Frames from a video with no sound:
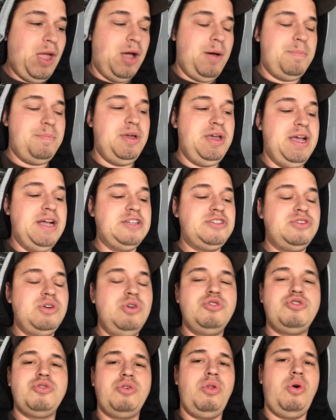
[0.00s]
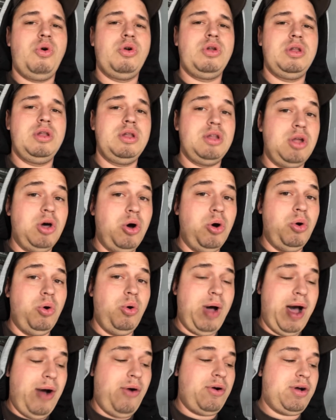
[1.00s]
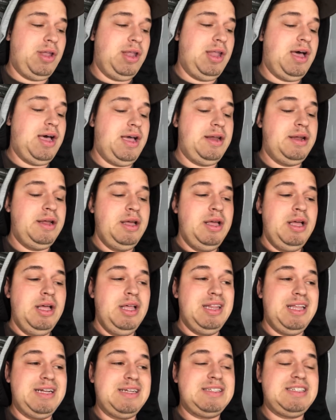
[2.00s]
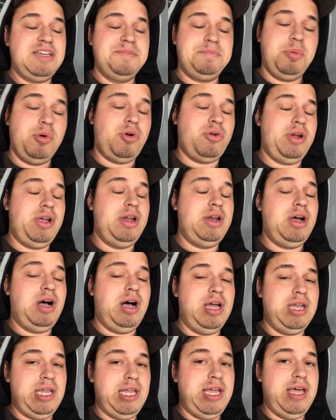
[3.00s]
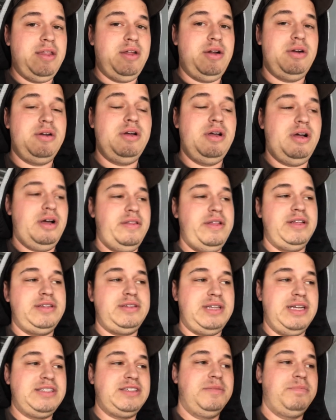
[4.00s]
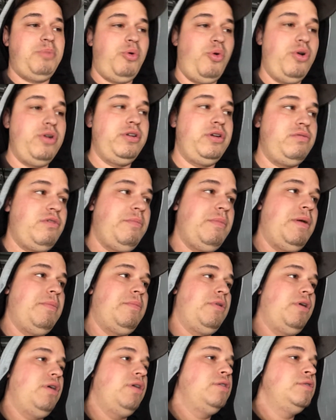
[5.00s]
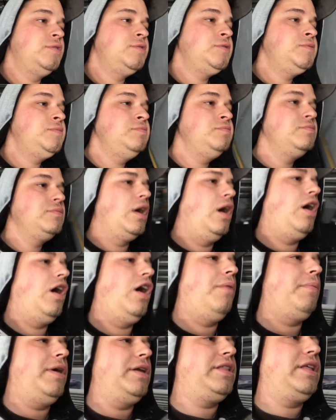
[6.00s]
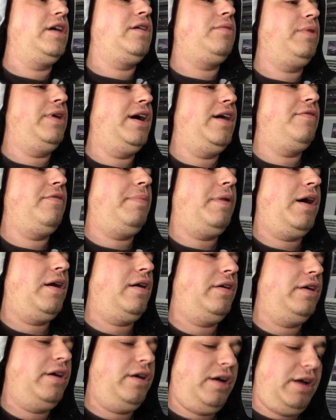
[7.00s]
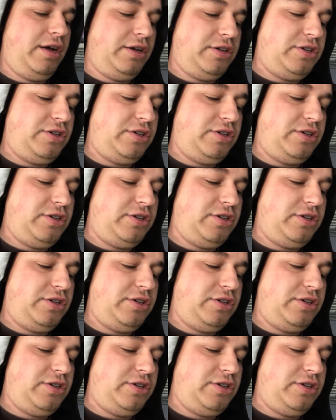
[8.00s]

pH neutral or low alkaline, like Simple Green on leather. That's important to remember. I think we have a bottle here, yeah,